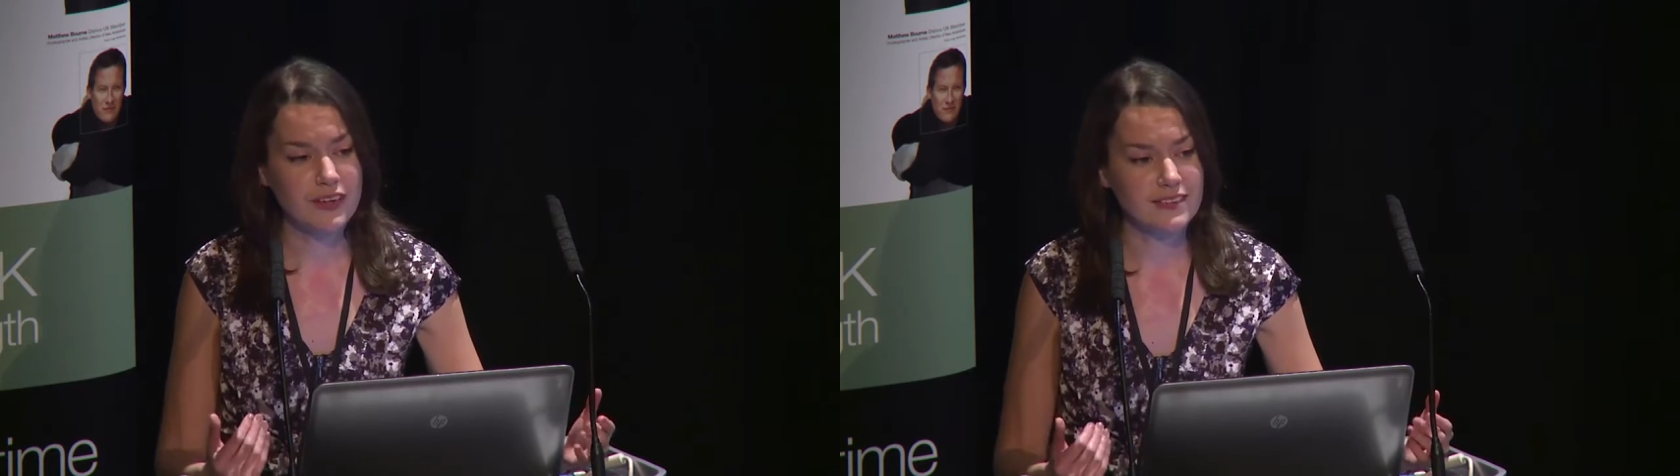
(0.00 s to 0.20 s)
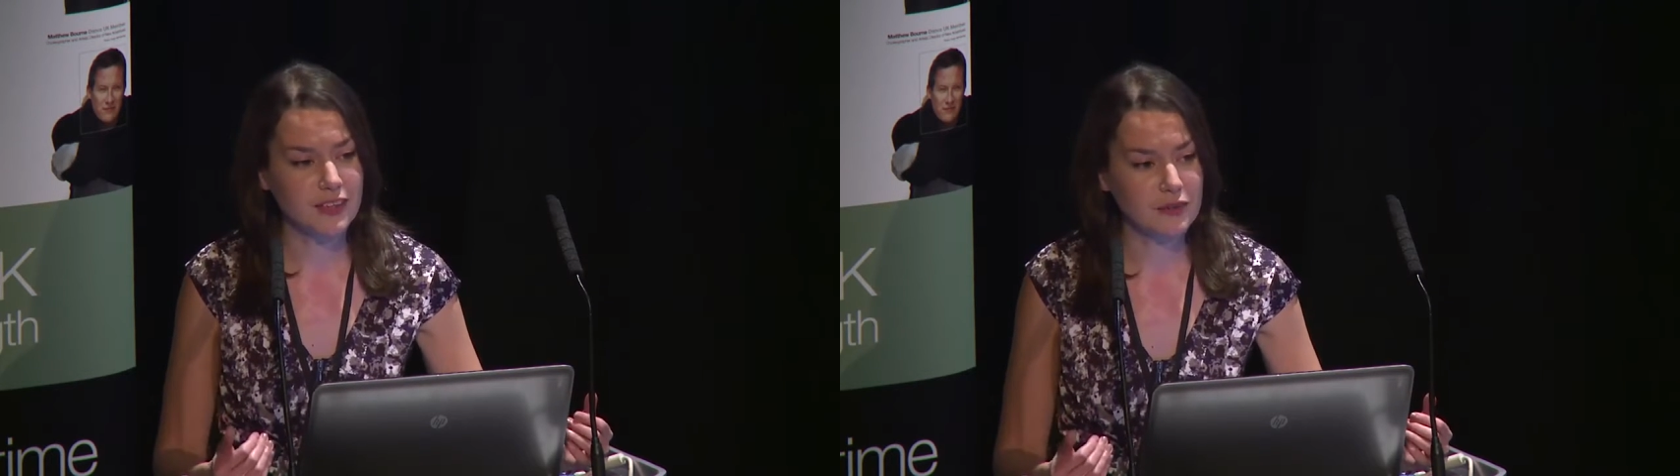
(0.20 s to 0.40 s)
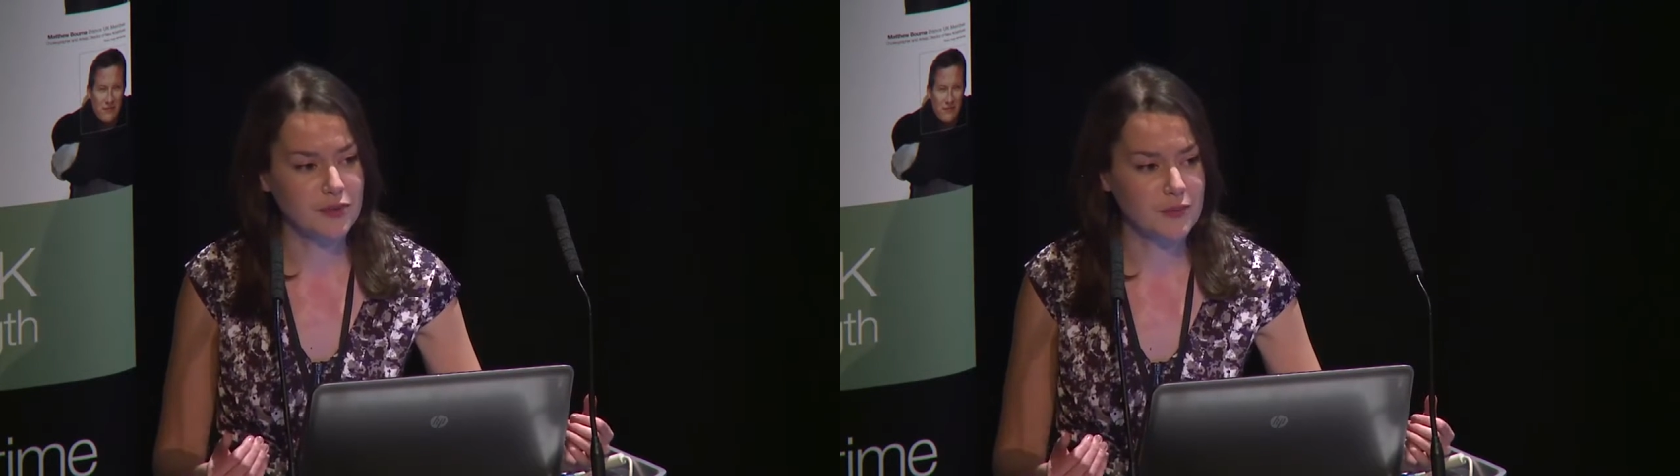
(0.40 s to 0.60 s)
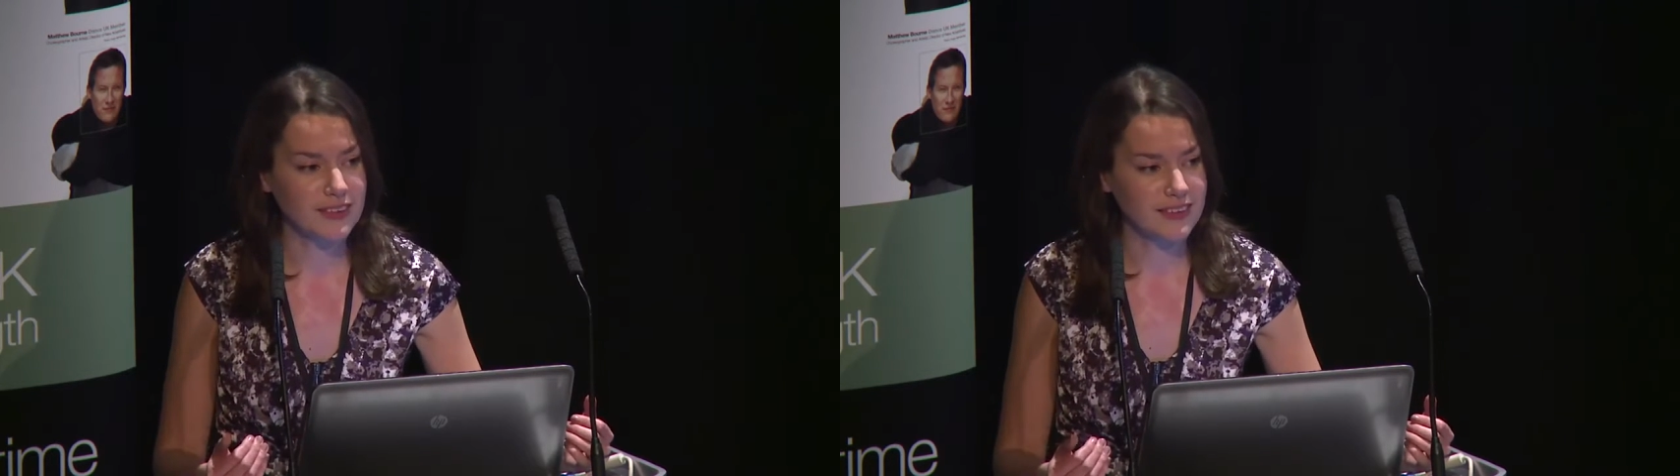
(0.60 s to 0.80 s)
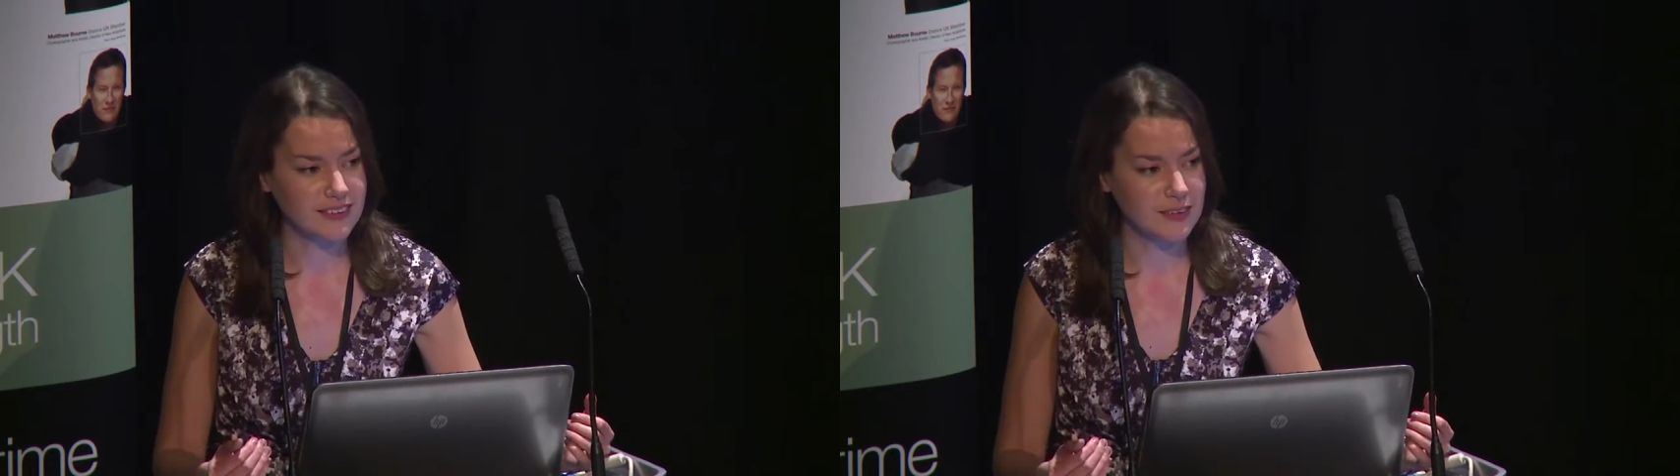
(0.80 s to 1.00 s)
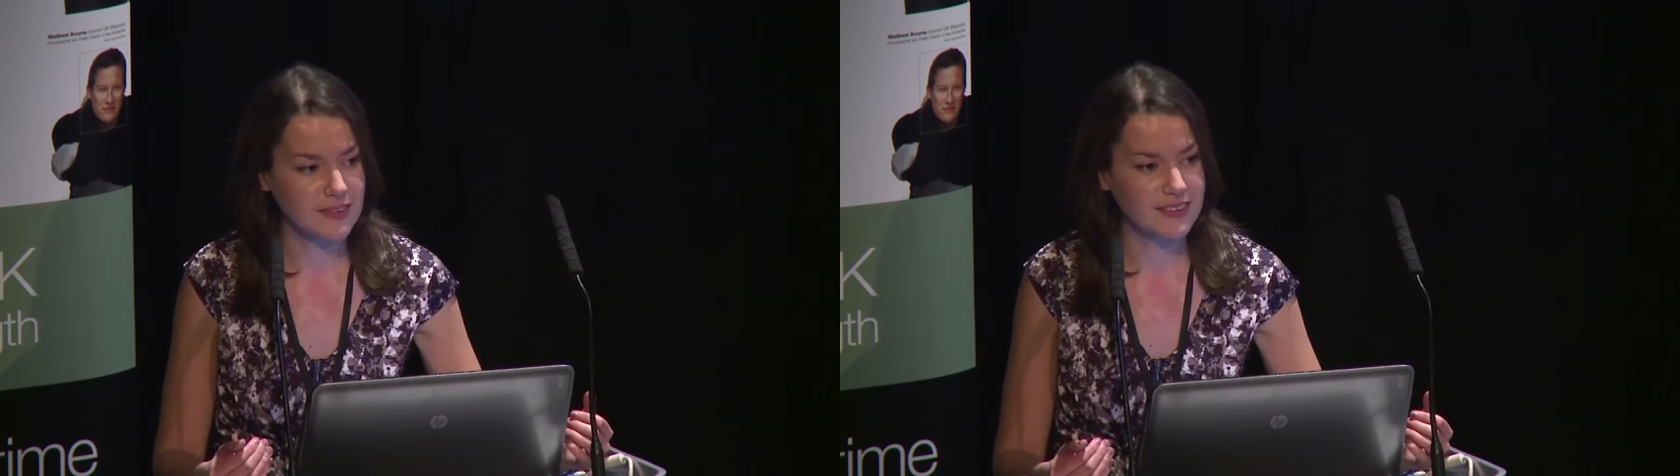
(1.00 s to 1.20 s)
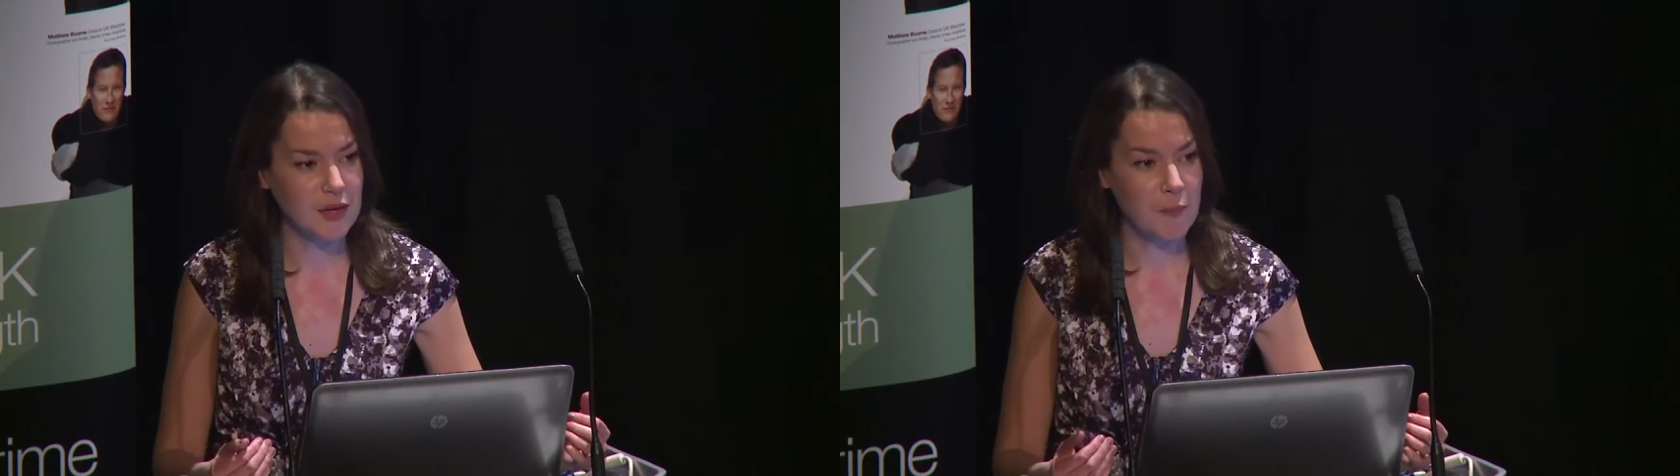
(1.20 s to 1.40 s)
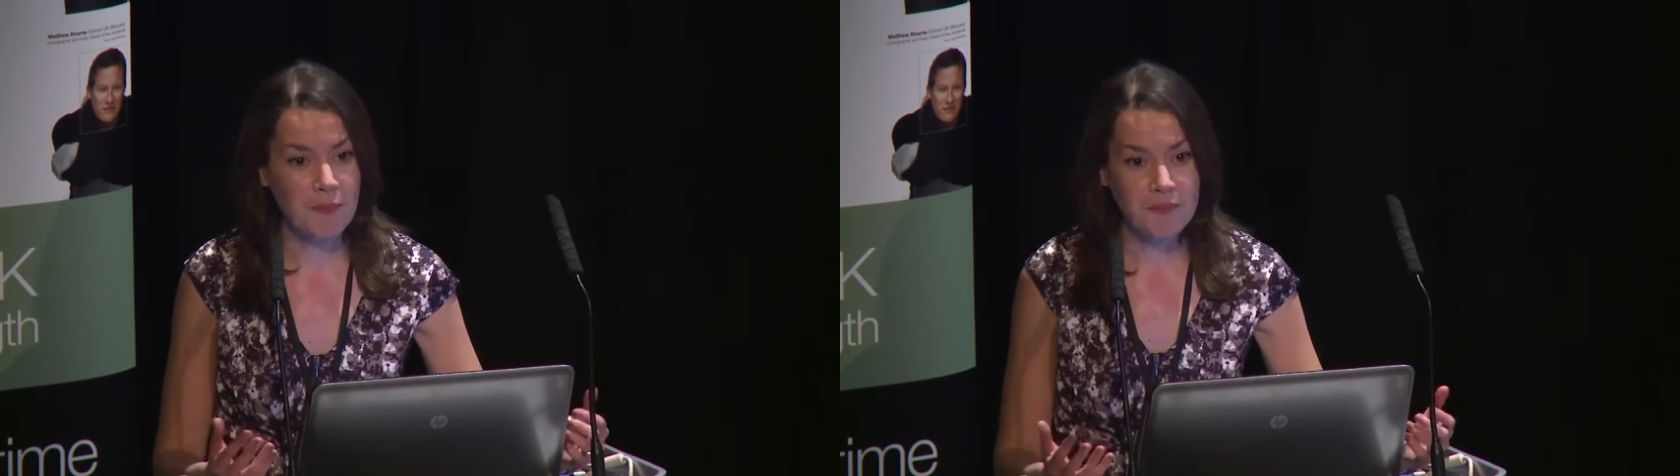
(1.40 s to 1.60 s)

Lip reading: ourselves from that activity,